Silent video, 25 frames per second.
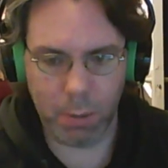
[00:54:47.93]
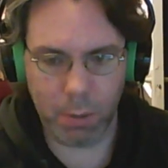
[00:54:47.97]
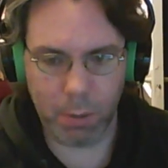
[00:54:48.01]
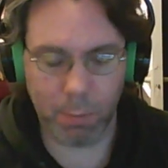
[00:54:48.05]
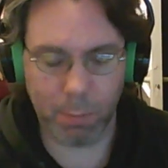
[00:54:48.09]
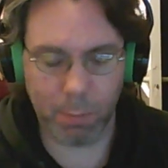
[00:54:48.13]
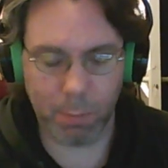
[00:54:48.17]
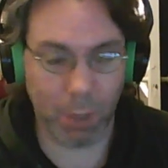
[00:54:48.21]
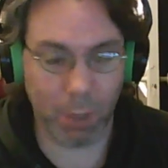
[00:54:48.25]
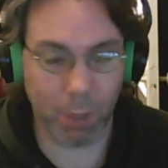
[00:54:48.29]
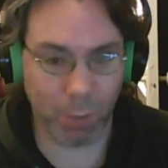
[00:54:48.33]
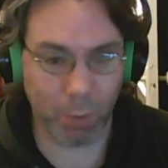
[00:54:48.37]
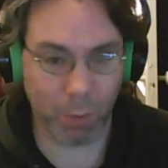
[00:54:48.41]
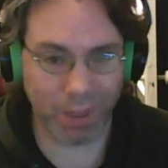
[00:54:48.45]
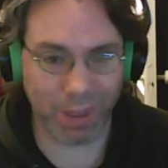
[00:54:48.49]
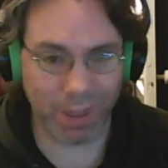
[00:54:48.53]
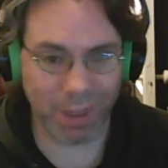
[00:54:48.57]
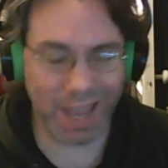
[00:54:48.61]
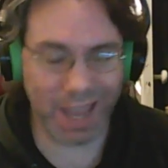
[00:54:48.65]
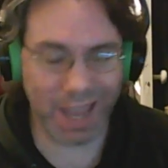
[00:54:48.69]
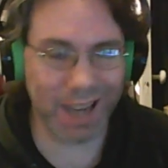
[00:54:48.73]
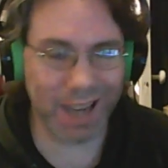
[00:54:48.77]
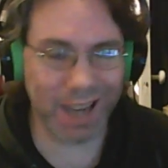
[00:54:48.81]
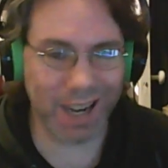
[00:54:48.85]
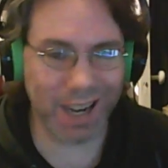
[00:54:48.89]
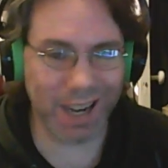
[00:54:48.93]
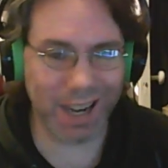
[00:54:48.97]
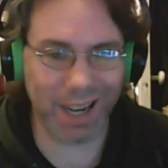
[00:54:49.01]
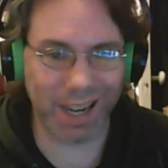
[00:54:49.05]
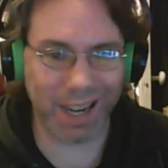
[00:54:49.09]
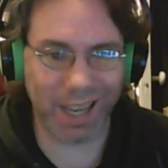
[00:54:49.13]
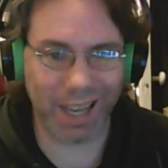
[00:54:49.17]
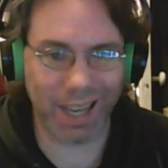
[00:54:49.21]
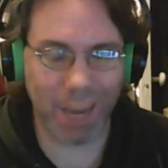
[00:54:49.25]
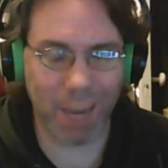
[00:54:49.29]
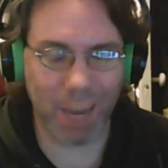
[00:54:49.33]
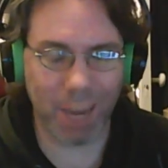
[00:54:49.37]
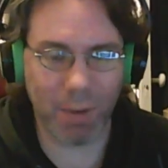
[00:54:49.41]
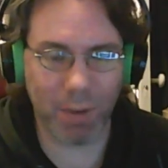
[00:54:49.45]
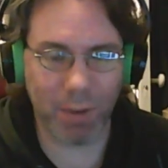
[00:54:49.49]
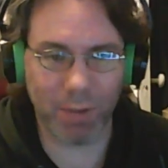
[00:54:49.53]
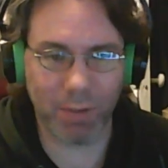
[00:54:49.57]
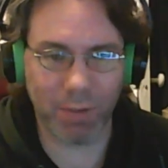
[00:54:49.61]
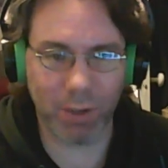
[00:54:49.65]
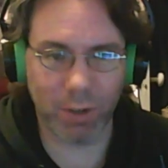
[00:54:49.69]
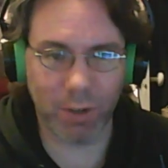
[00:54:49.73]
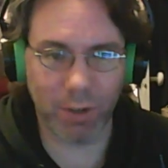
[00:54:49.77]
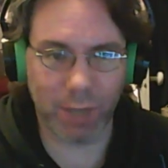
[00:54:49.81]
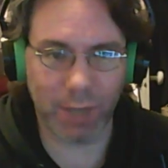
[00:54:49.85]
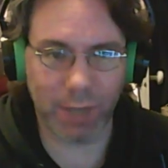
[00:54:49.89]
But with that kind of game, I
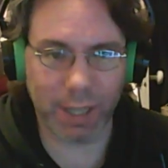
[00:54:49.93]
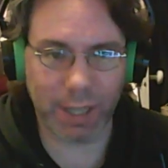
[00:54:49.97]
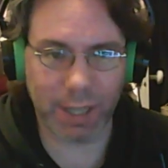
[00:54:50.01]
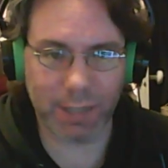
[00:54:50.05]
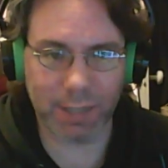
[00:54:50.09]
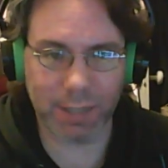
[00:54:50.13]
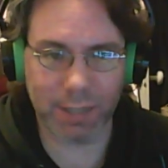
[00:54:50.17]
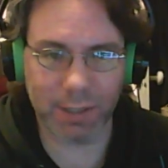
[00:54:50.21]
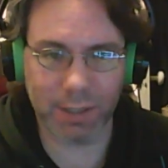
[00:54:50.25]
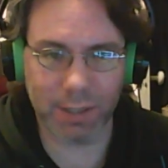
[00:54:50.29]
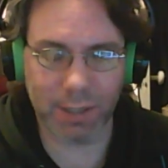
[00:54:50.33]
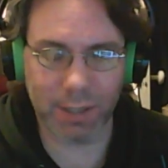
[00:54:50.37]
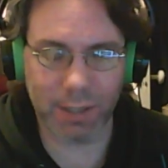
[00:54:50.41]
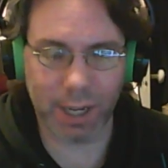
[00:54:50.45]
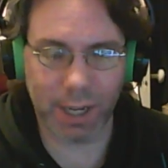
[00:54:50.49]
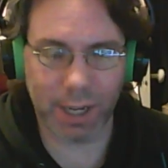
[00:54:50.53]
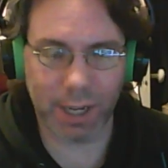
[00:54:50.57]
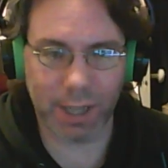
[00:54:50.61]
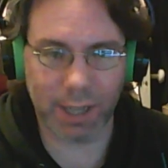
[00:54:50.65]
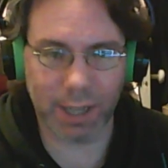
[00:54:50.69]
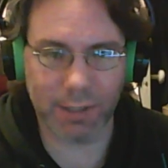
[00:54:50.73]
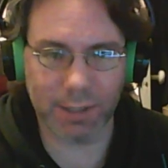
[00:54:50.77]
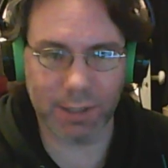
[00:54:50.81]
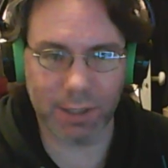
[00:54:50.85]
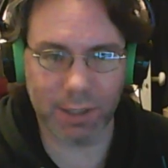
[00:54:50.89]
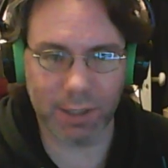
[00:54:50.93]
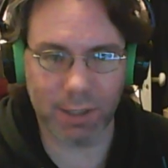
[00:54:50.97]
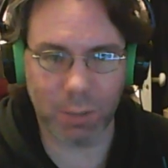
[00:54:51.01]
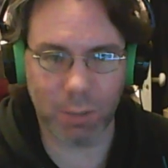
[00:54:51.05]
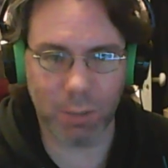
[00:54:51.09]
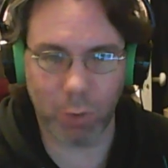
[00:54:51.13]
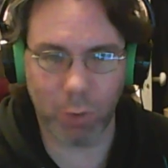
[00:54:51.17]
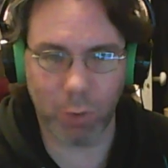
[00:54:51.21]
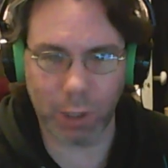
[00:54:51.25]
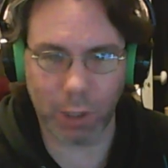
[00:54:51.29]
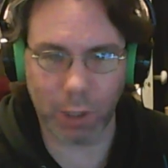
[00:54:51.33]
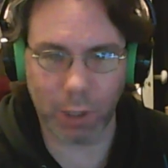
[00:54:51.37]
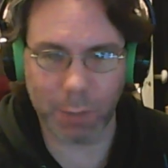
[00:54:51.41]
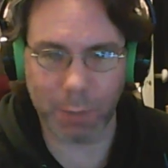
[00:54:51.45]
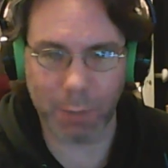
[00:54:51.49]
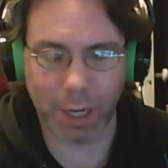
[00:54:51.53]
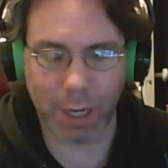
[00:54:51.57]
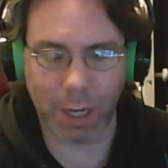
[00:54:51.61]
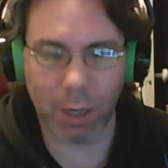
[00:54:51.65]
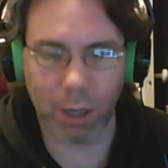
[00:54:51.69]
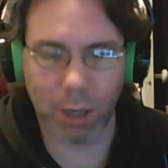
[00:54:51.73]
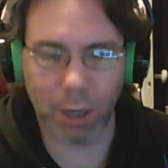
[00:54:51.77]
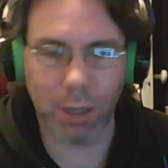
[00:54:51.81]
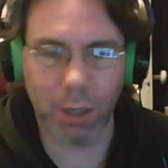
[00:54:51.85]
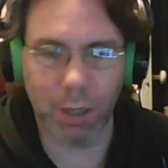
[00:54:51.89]
feel like that kind of system works
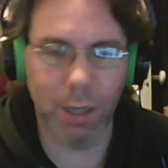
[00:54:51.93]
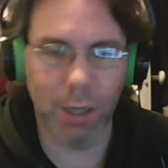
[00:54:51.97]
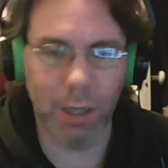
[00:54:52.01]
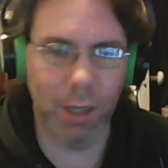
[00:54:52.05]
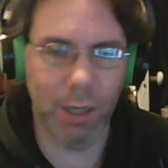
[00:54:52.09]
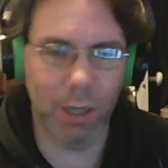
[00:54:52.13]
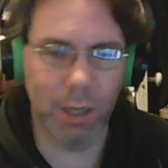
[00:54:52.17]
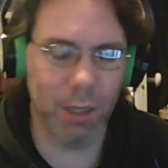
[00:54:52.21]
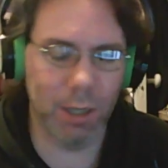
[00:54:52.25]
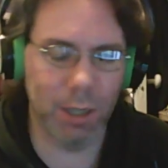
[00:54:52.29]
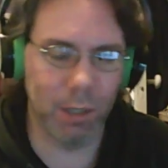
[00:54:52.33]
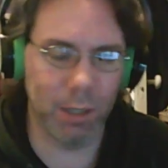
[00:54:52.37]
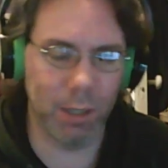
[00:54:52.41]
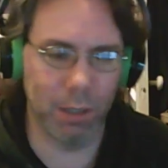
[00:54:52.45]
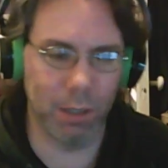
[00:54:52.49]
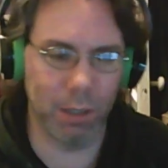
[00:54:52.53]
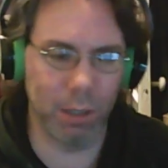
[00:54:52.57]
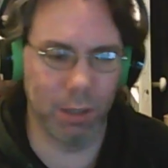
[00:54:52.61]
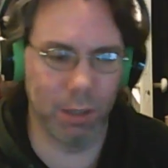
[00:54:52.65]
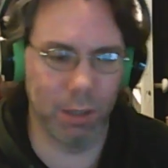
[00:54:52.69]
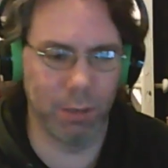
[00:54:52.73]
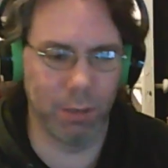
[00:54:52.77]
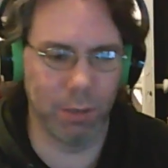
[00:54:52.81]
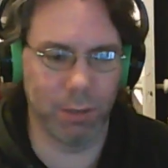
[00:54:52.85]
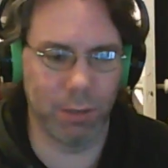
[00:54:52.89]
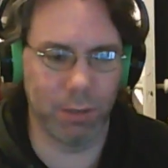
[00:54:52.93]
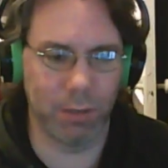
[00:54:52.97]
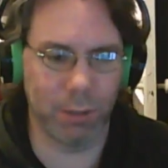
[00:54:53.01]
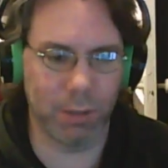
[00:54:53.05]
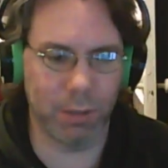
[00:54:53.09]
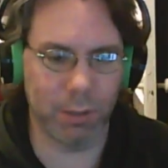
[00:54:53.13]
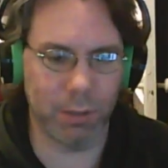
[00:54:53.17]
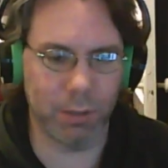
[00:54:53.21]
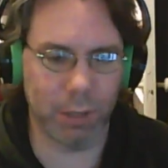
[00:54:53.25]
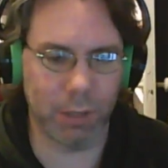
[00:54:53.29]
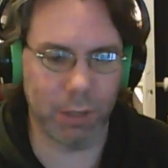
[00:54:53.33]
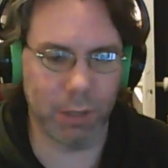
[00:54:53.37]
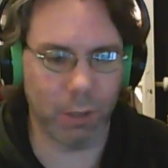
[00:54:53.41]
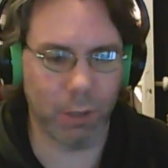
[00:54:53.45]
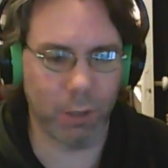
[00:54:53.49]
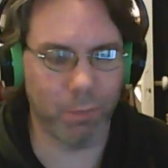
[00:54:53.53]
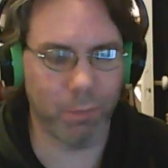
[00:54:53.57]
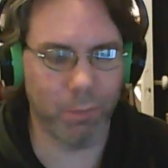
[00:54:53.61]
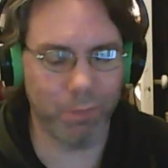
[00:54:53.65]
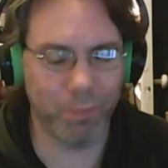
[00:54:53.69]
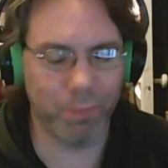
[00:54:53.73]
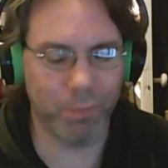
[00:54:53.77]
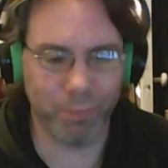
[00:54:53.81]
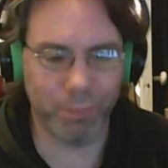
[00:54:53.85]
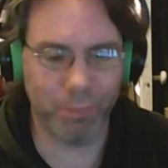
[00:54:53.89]
better. So,
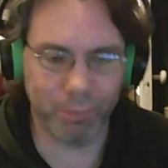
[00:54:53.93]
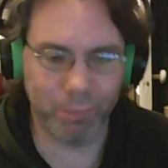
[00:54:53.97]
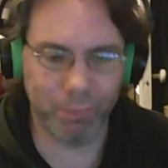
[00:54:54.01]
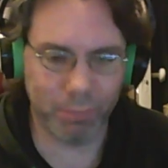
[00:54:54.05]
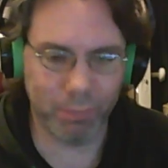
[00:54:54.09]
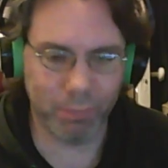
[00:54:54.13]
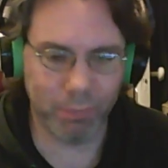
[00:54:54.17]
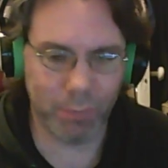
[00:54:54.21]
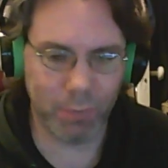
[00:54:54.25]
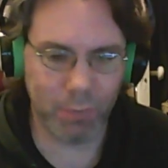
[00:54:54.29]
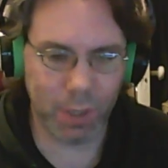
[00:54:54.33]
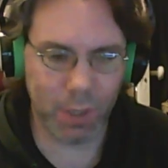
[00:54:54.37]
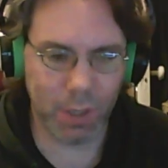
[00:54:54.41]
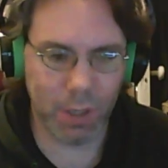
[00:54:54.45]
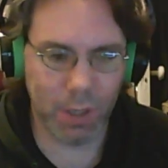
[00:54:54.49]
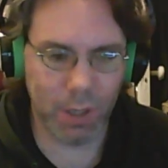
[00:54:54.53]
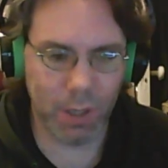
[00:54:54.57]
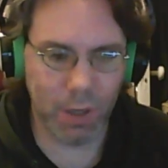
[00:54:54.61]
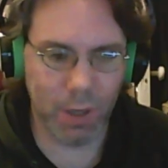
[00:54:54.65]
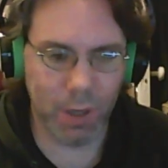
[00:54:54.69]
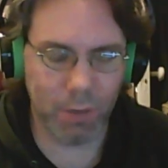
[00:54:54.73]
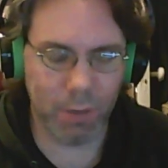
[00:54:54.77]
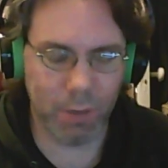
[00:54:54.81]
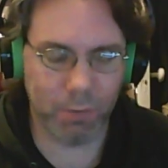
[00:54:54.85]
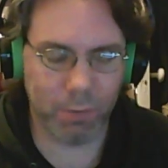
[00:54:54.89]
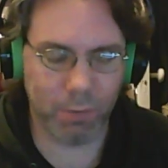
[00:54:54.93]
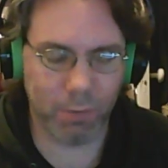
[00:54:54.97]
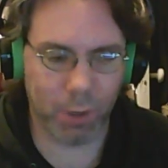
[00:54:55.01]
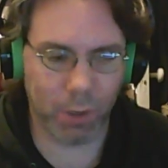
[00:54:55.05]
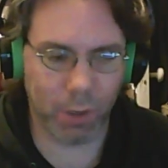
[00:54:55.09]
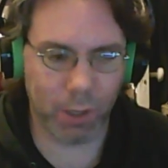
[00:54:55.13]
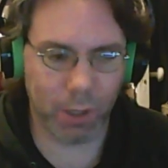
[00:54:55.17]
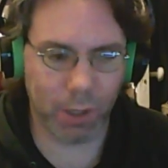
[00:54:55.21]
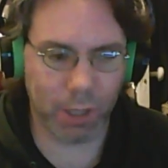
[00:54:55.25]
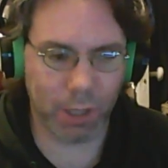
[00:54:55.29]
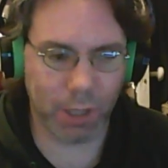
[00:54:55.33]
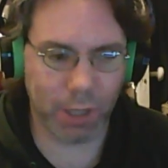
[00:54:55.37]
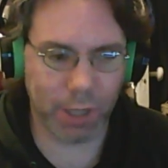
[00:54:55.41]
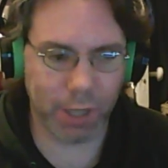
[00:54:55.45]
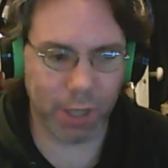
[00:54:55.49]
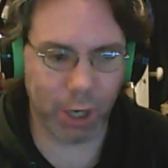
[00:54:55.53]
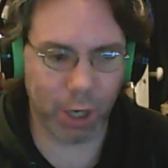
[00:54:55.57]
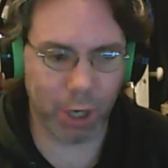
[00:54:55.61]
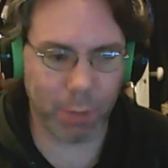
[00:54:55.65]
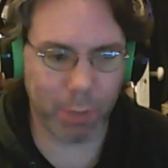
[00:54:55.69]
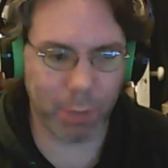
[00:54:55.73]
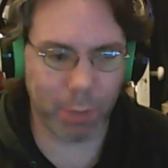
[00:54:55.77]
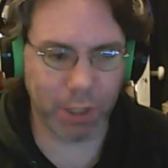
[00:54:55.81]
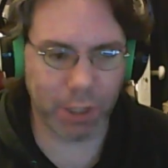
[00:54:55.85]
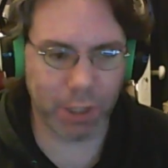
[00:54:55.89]
for a
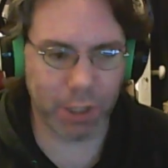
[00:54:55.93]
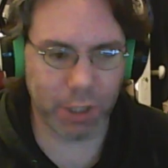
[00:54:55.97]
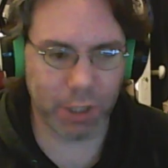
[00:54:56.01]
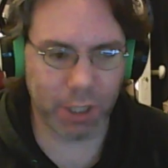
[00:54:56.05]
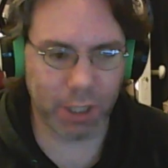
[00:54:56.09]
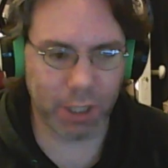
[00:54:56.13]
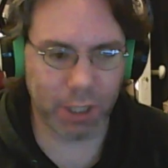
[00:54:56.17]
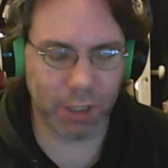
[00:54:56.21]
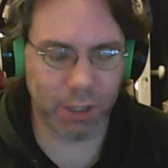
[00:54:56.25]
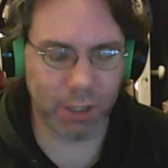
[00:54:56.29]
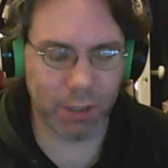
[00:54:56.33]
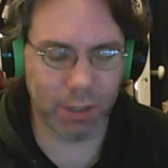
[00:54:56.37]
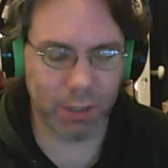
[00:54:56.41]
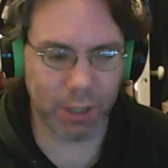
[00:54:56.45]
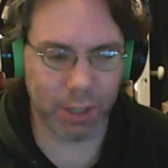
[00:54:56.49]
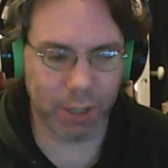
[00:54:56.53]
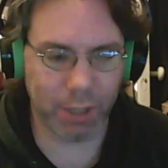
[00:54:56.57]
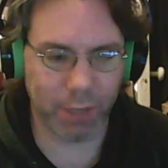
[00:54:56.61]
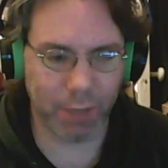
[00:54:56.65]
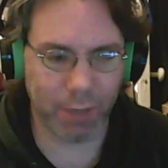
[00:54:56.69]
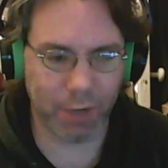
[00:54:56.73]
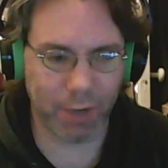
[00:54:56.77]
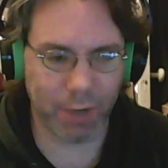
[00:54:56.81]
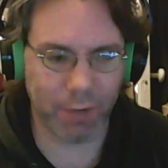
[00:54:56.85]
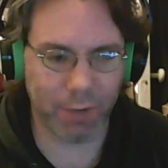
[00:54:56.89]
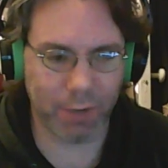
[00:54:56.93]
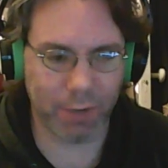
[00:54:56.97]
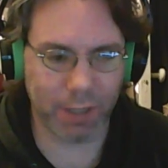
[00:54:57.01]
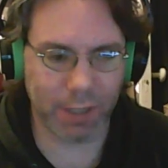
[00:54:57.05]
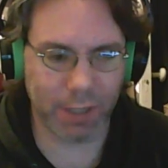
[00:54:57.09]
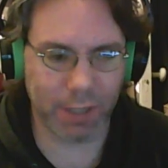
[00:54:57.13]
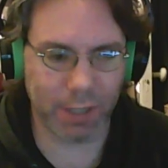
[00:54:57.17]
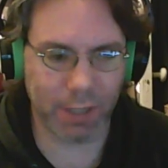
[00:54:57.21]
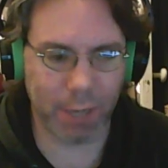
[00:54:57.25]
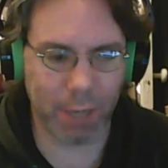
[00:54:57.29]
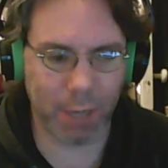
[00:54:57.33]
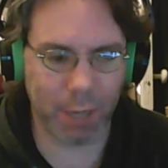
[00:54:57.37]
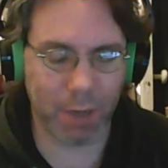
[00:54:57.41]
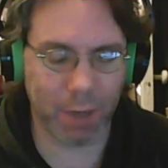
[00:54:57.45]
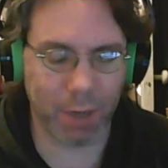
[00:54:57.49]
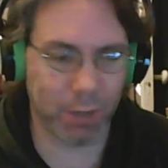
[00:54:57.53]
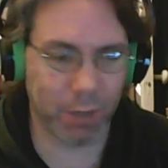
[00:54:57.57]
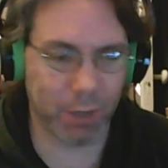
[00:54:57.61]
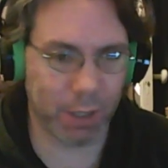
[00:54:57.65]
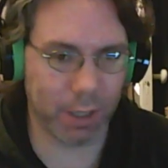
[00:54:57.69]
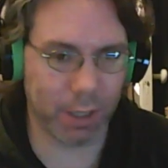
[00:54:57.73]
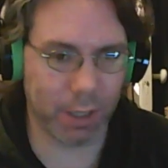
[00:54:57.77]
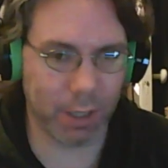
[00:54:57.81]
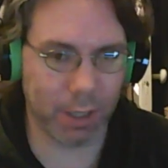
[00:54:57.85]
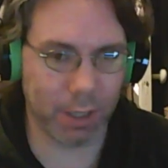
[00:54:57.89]
JRPG like a Final Fantasy game, I don't
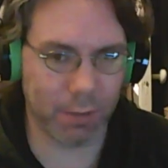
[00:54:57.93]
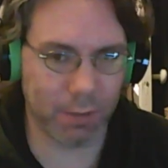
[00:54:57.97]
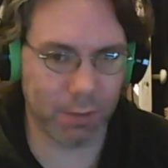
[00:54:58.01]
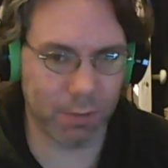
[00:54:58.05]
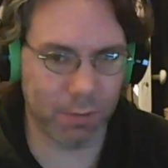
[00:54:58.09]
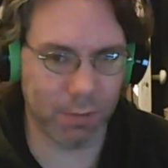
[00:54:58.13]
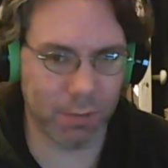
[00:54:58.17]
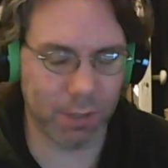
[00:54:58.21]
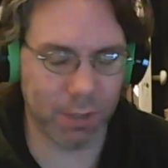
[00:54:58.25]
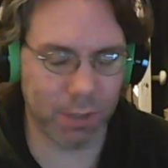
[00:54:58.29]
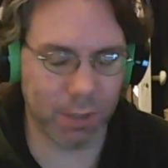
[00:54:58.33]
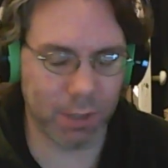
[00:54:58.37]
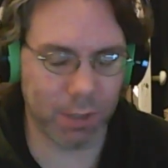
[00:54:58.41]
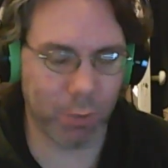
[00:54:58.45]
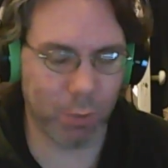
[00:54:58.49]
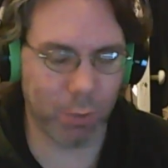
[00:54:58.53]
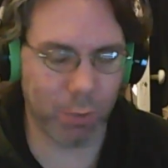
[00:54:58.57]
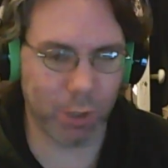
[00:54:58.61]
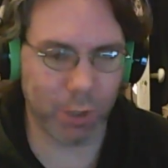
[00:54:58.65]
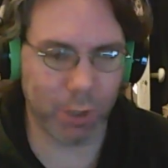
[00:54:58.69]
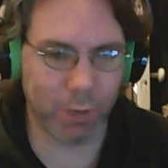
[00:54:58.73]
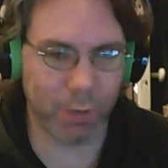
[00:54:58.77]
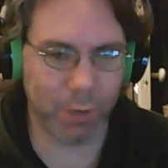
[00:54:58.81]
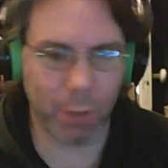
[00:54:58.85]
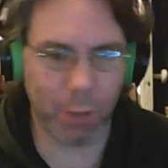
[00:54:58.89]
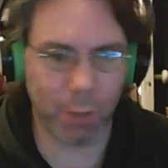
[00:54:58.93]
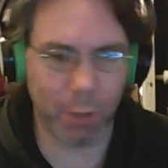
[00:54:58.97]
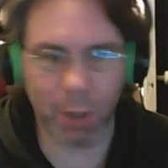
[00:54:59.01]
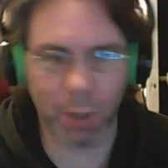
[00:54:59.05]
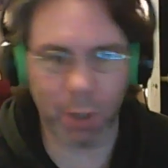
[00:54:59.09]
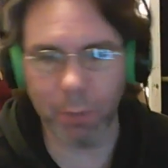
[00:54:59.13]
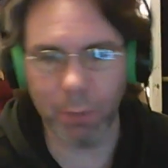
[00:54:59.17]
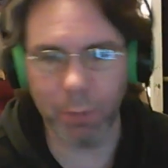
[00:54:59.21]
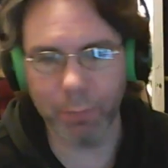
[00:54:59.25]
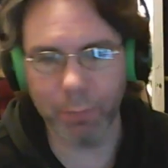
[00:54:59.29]
think that system works very well.